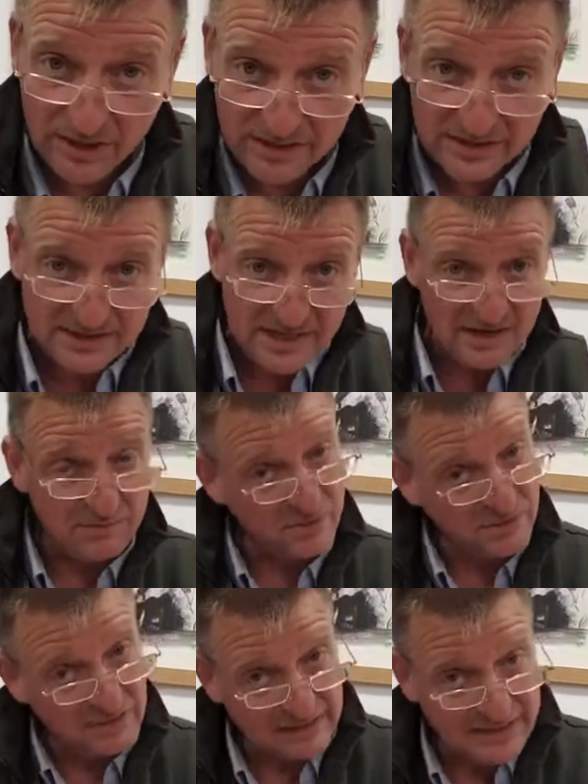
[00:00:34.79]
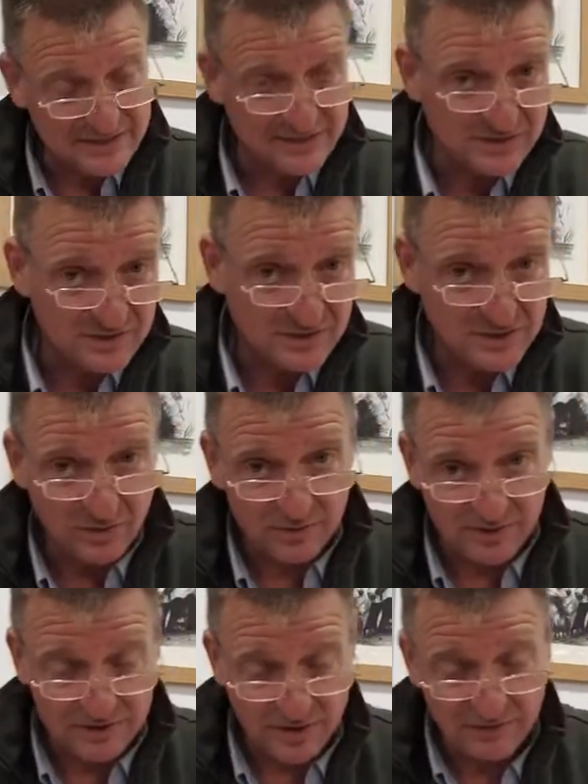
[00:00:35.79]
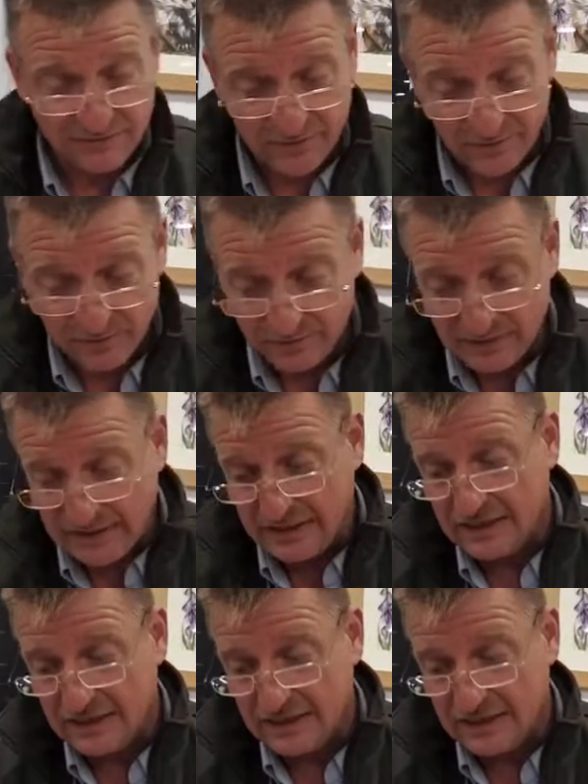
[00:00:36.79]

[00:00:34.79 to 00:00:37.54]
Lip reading: entertainment, lessons and so on and so forth.